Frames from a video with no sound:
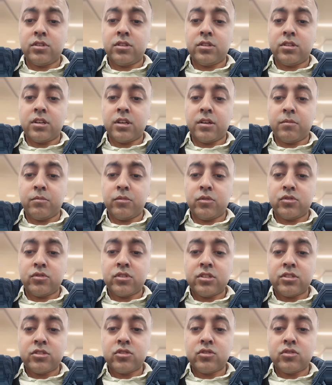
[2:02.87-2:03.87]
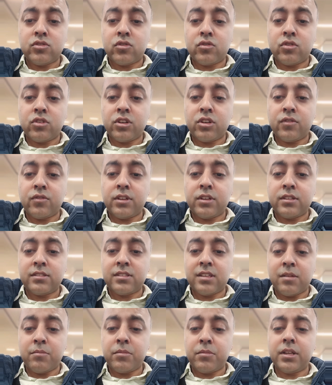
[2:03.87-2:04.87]
the amniocentesis or coronary villus
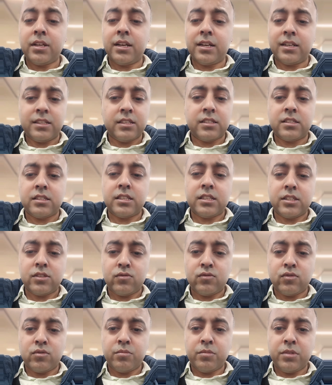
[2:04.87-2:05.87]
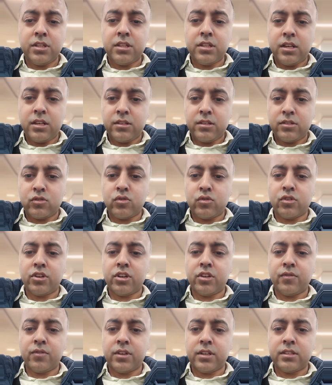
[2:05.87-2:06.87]
sampling. At this stage, it would be the
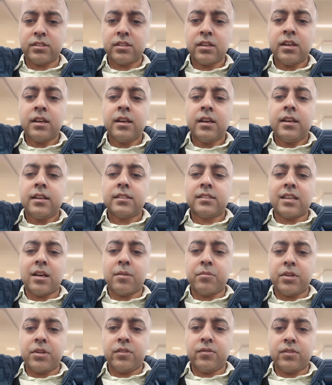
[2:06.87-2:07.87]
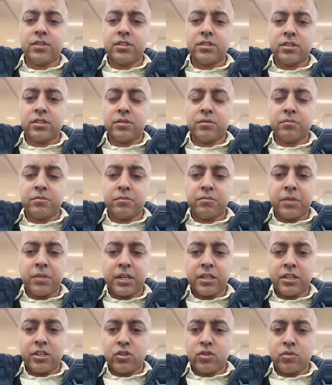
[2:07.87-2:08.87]
coronary villus sampling which
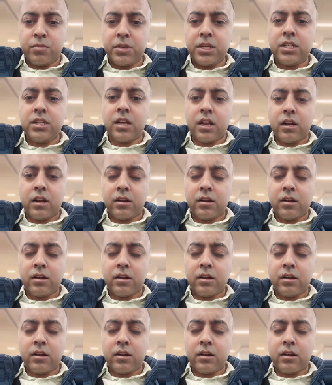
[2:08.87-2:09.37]
might need to be done.